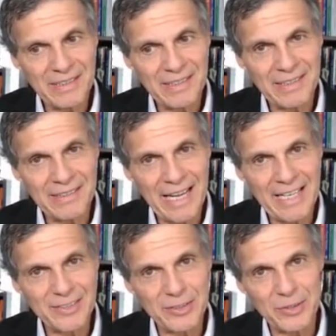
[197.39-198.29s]
and
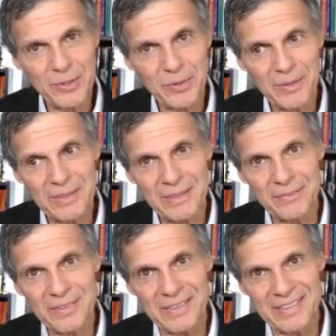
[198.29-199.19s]
adds a total
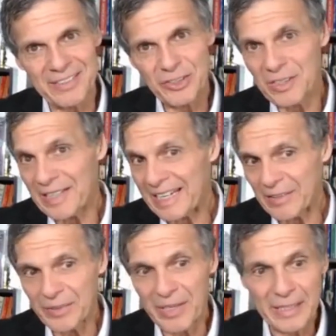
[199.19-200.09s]
of additional 8
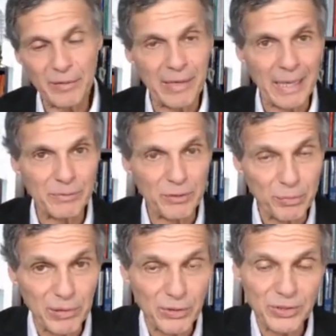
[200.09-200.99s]
or 9 grams of
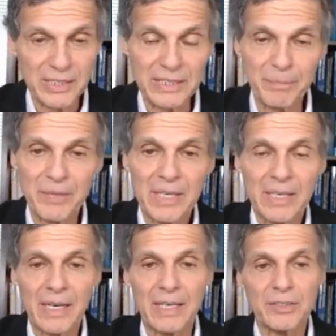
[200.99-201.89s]
protein
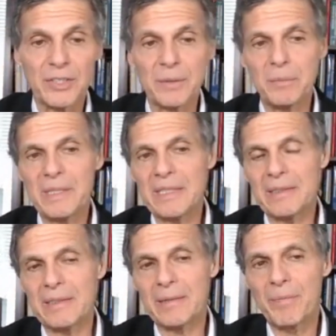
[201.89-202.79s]
uh, to the
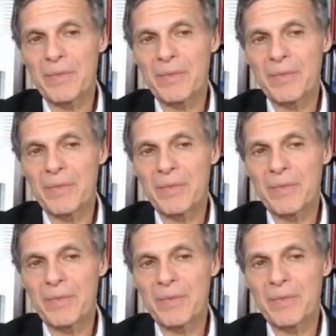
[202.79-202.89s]
meal.